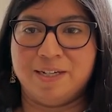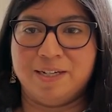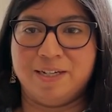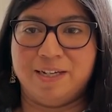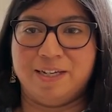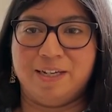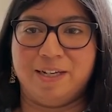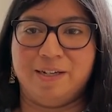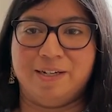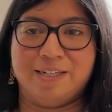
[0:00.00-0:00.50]

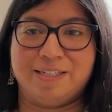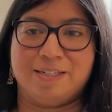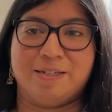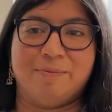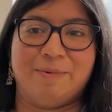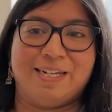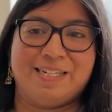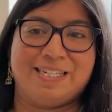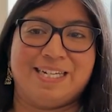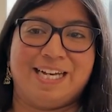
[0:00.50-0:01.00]
It doesn't
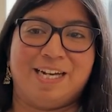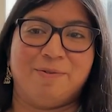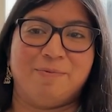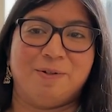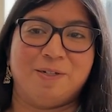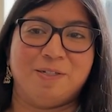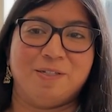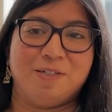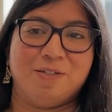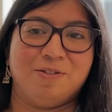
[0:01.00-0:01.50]
matter how
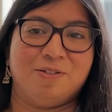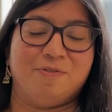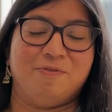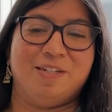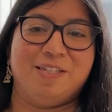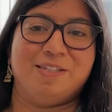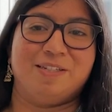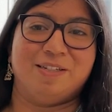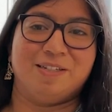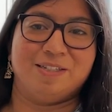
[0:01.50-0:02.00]
much user
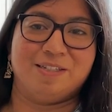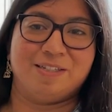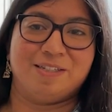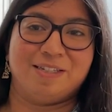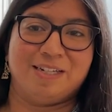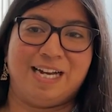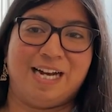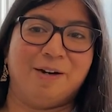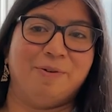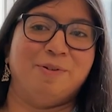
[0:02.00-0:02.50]

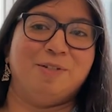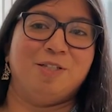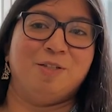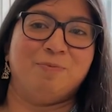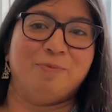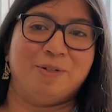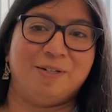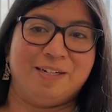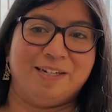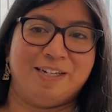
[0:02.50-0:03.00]
research hours you
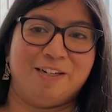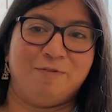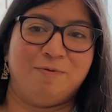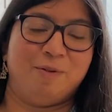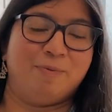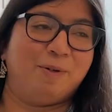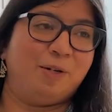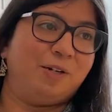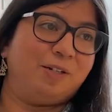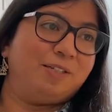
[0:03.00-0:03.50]
put in if
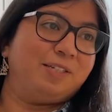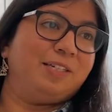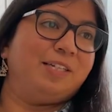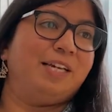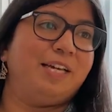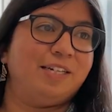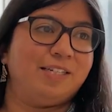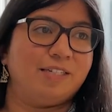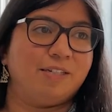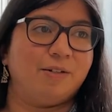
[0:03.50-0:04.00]
people aren't
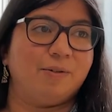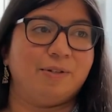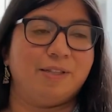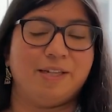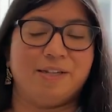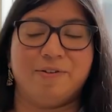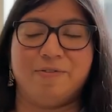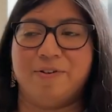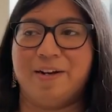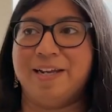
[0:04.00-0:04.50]
engaging with
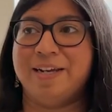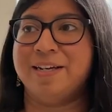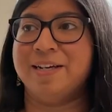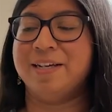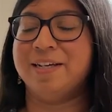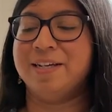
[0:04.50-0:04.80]
it, right?